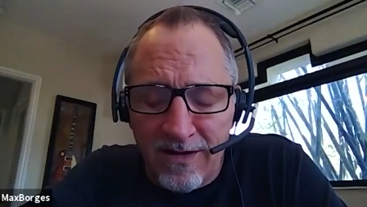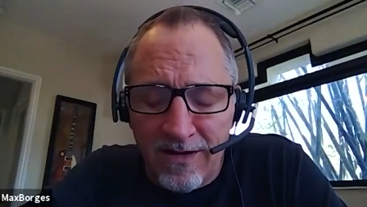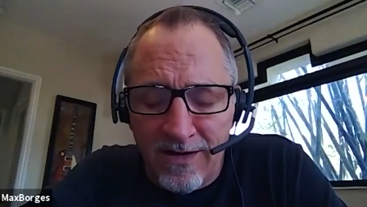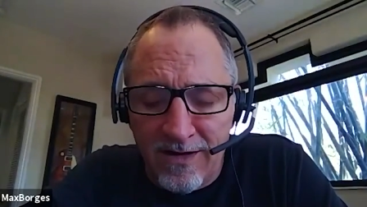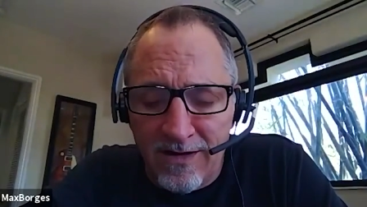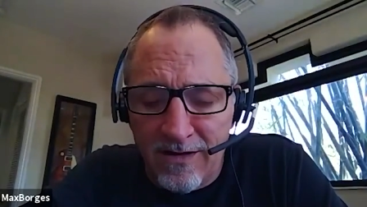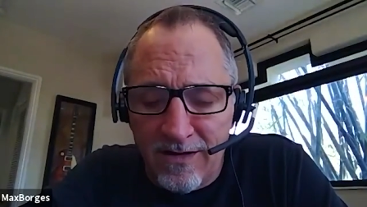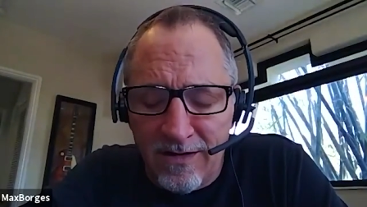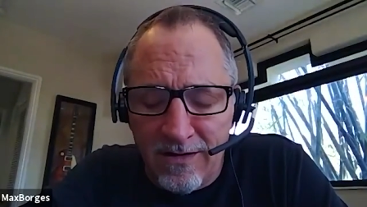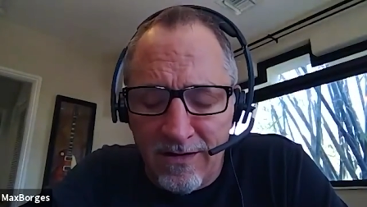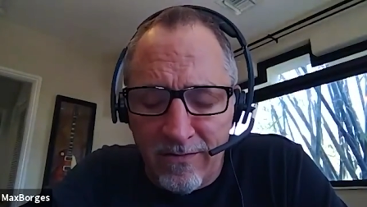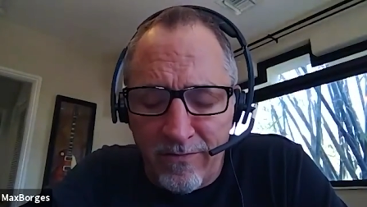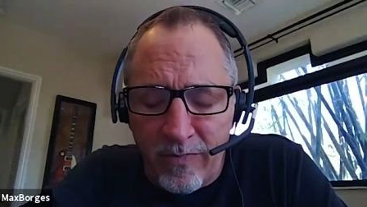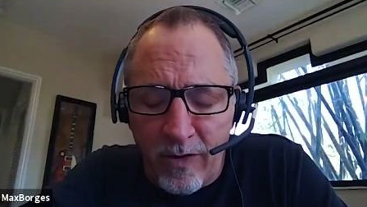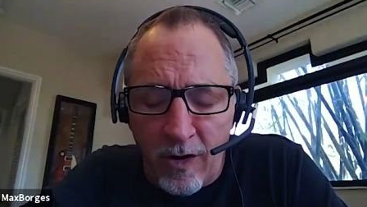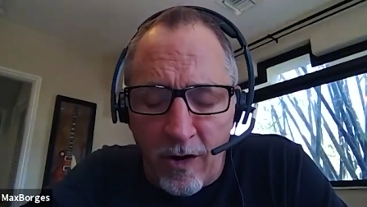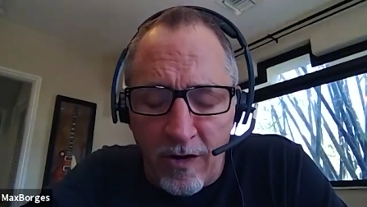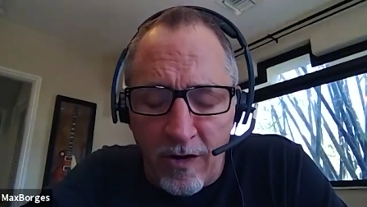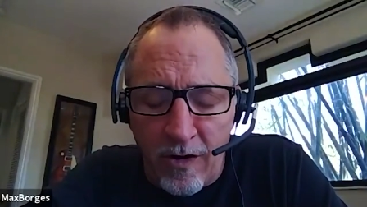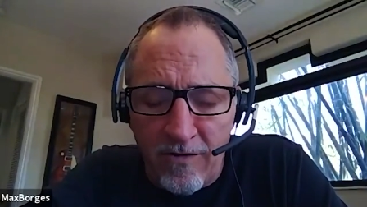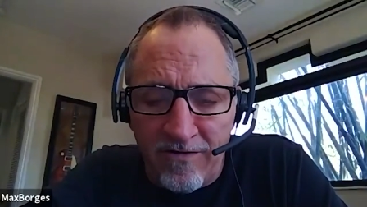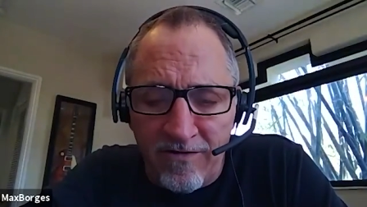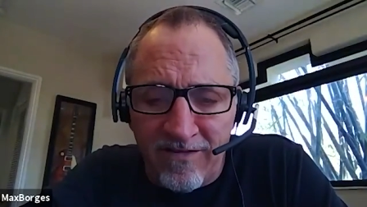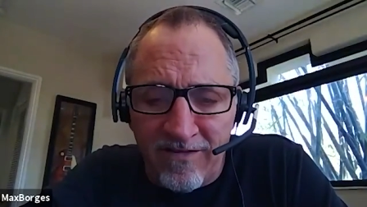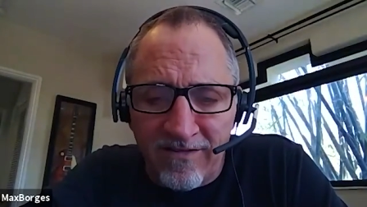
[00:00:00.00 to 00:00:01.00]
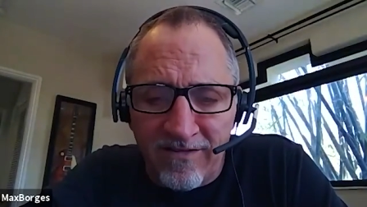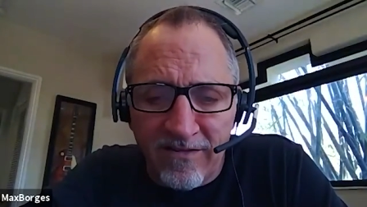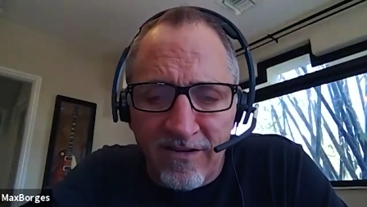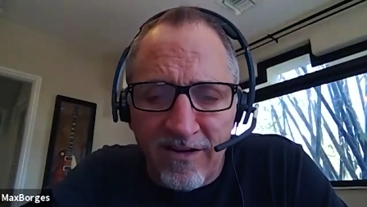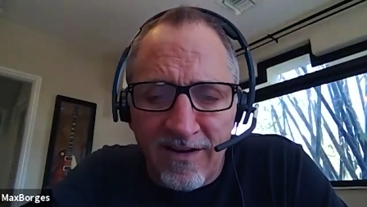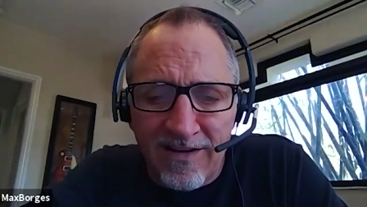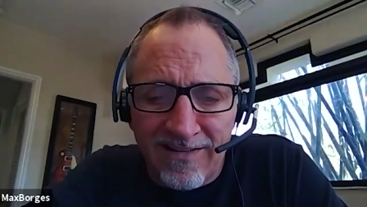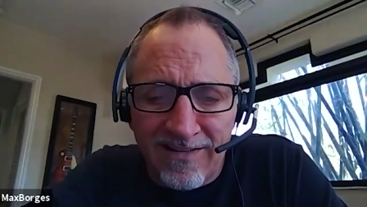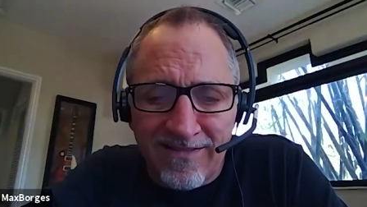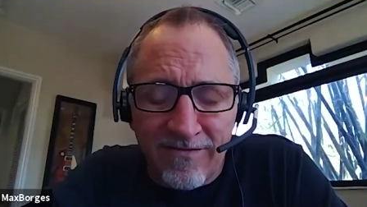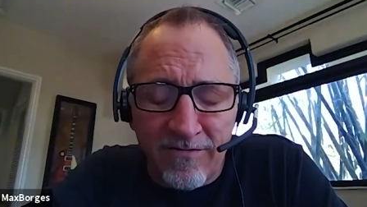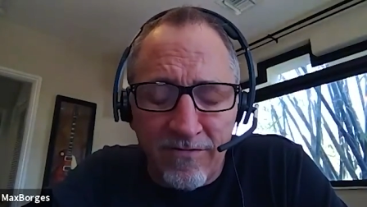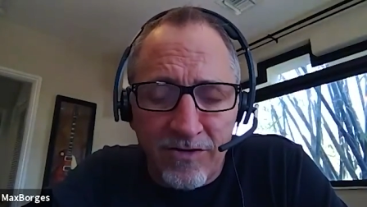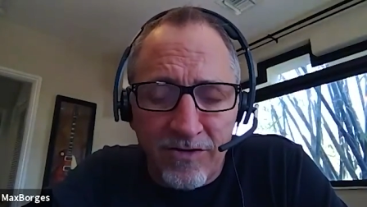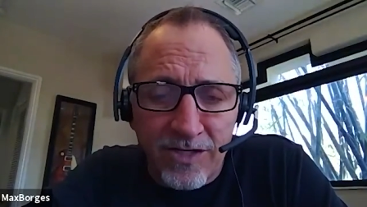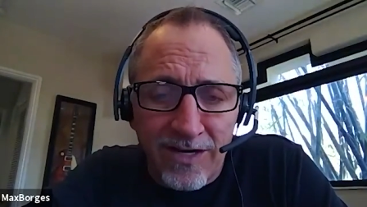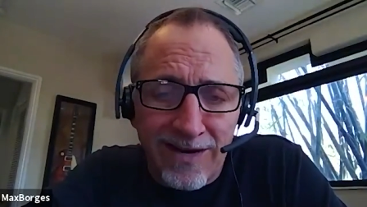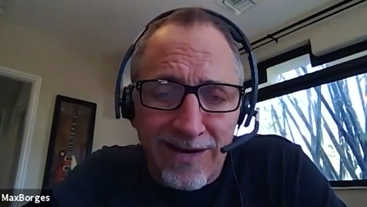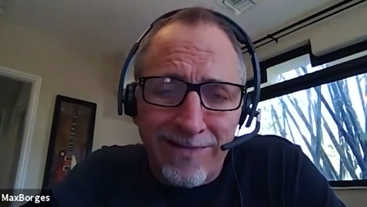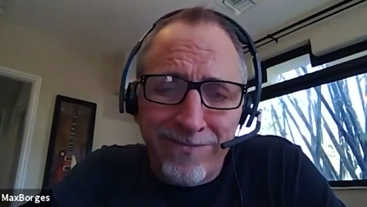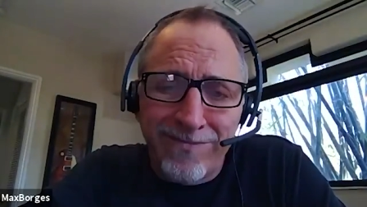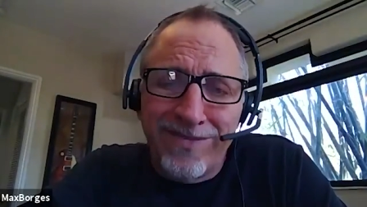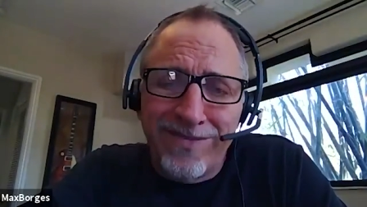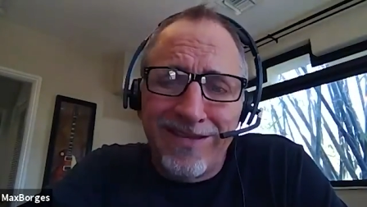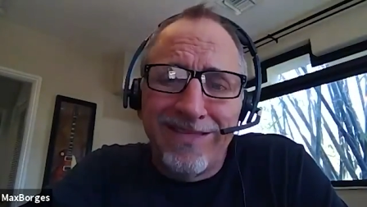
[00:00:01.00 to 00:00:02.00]
uh, partners has lost their
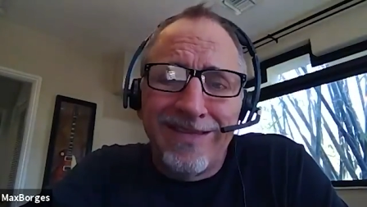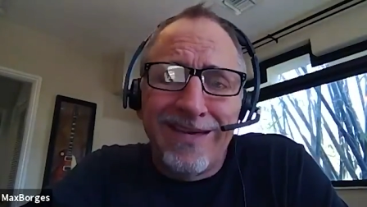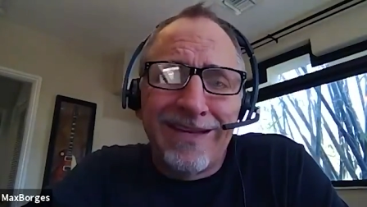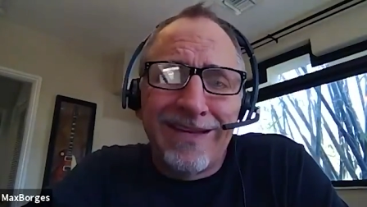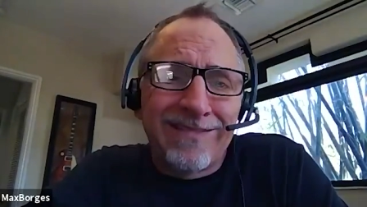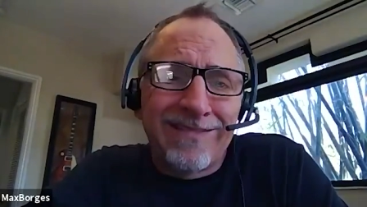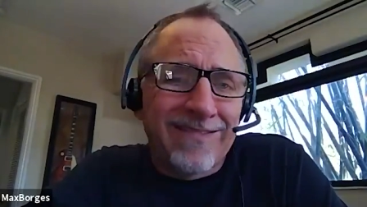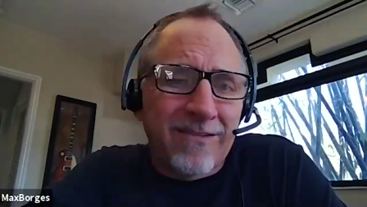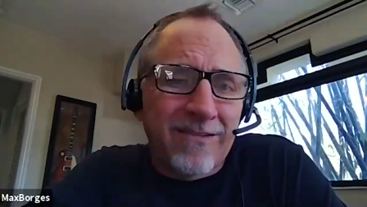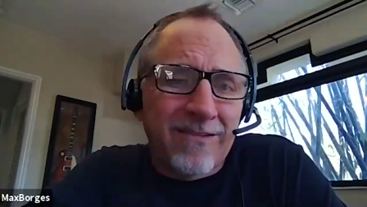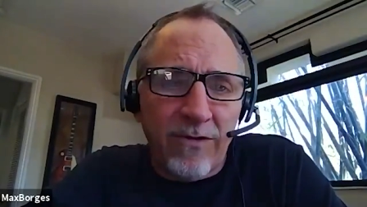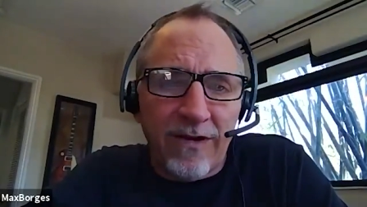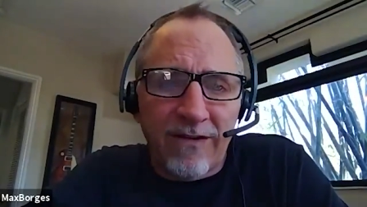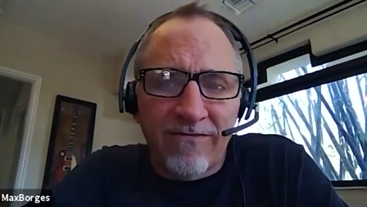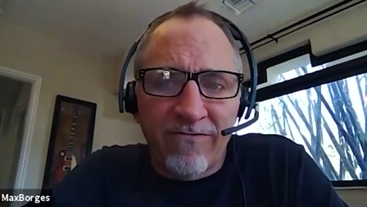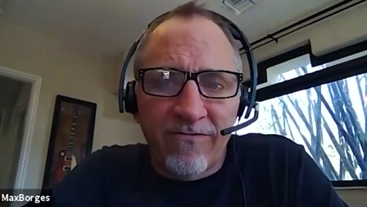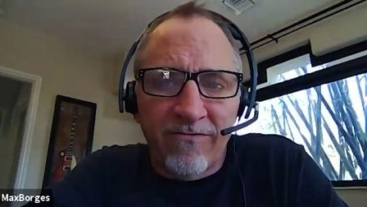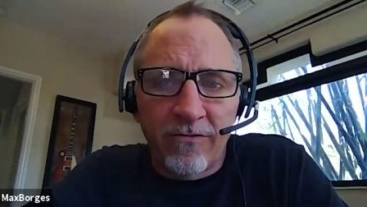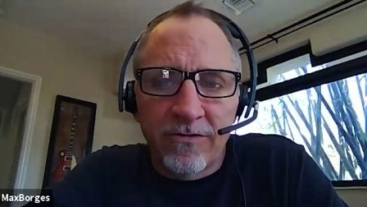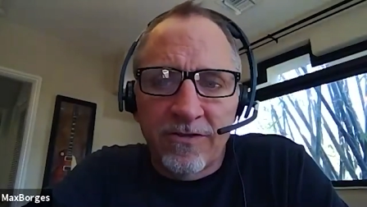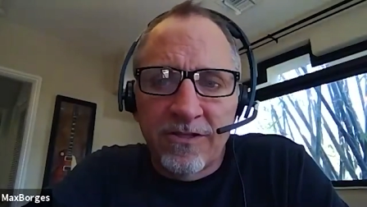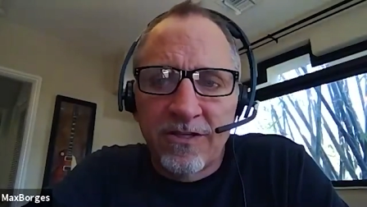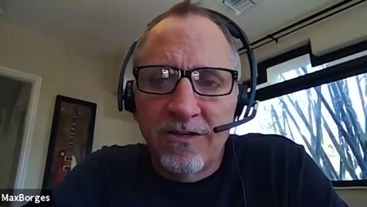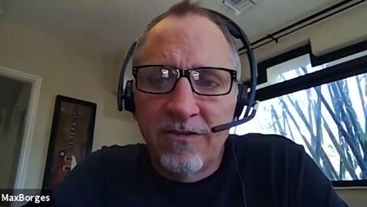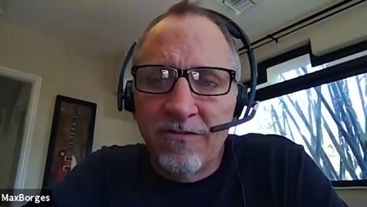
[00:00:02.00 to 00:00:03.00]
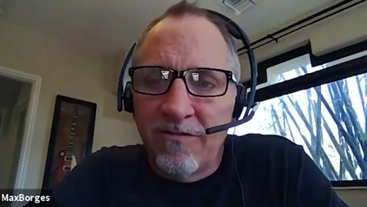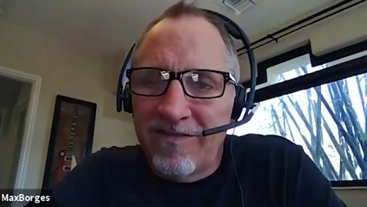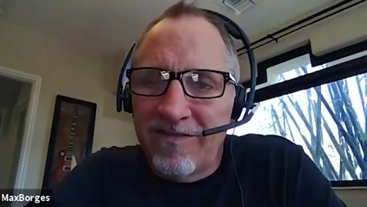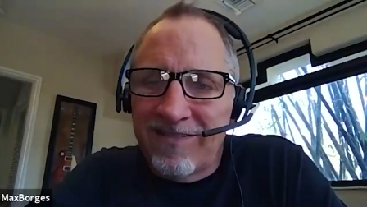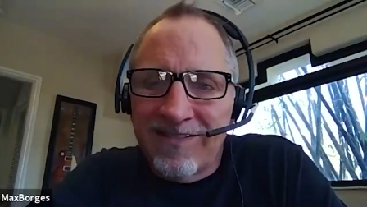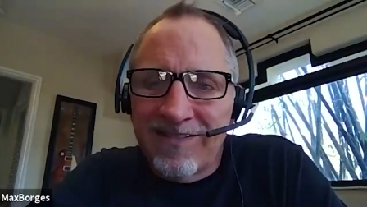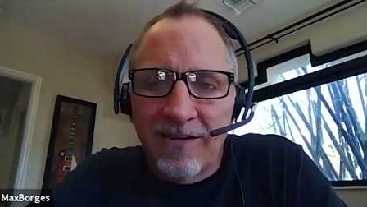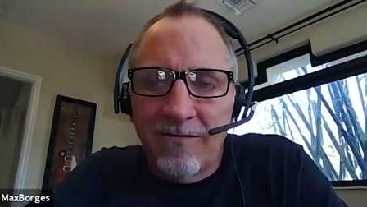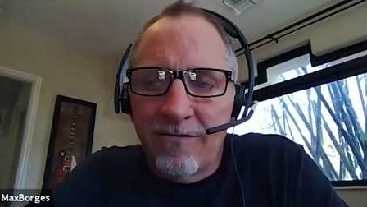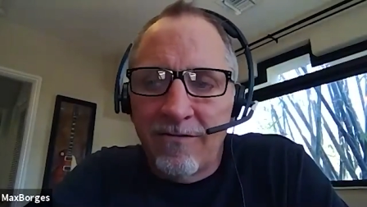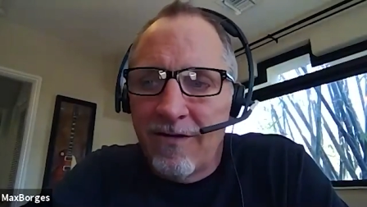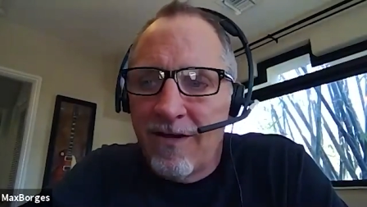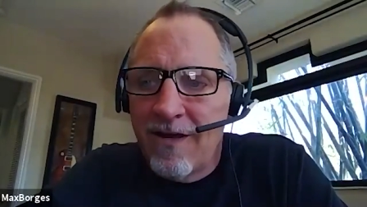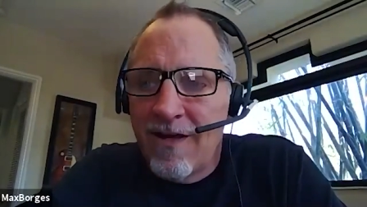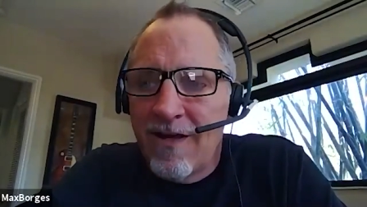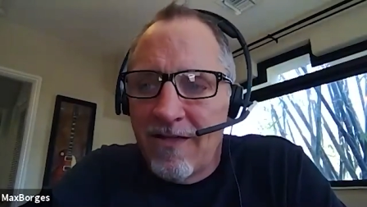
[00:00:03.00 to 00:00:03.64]
job then that's stressful too so